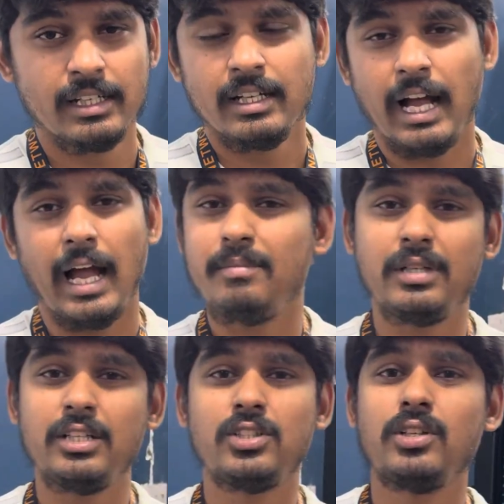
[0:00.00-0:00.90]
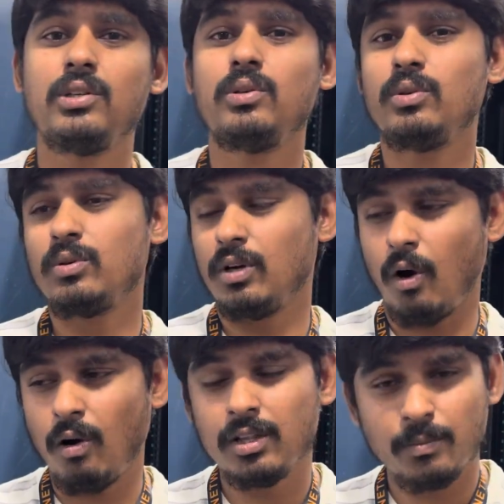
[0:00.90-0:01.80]
I'm teaching you
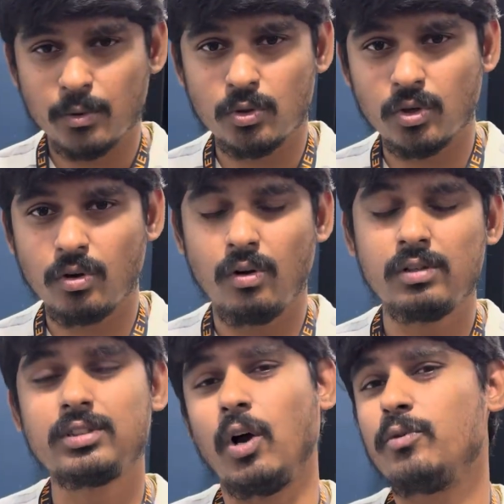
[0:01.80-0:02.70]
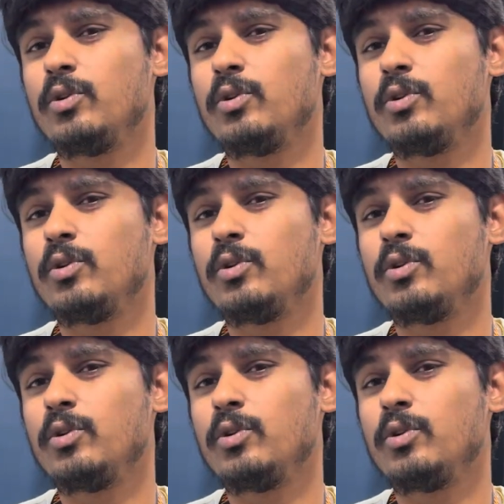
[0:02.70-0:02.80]
all the protocols, how you